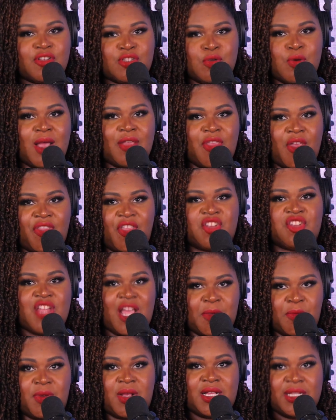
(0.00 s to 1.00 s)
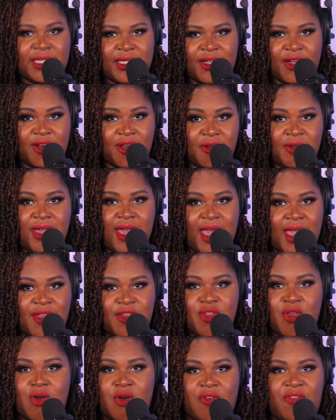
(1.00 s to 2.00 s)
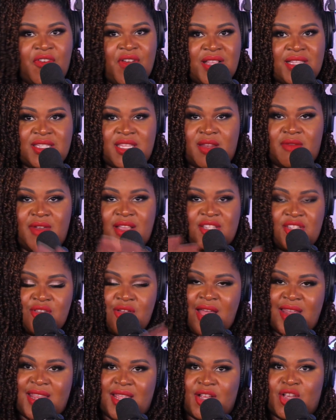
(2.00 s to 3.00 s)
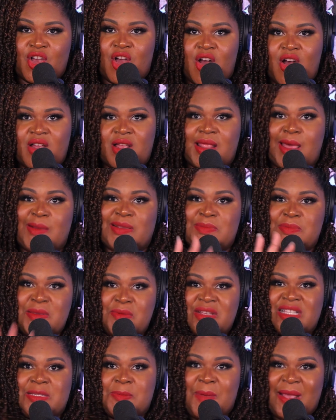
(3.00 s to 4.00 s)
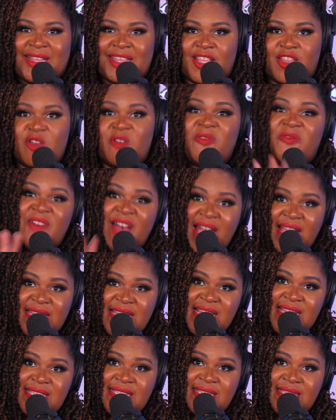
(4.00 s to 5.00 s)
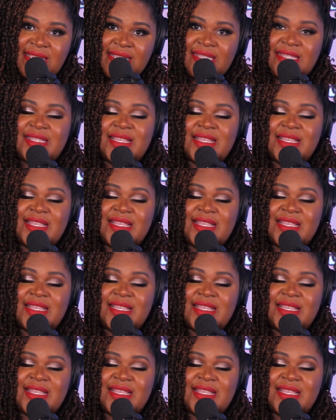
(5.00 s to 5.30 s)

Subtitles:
who I thought the check was clear. Okay, no offense to the rest of you, I didn't call. That was me respecting your finances.